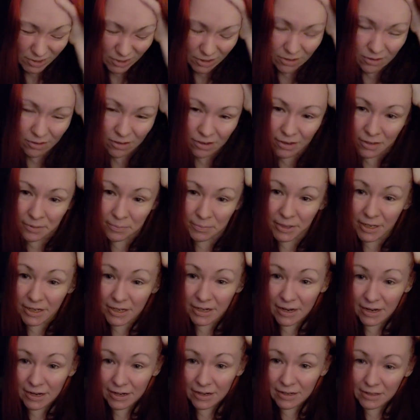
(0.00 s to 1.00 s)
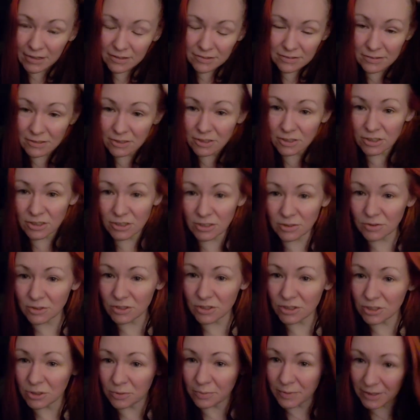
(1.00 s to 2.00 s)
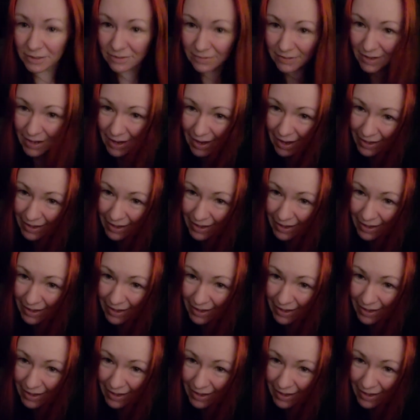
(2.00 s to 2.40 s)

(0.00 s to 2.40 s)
I'm getting a headache. This is so stupid.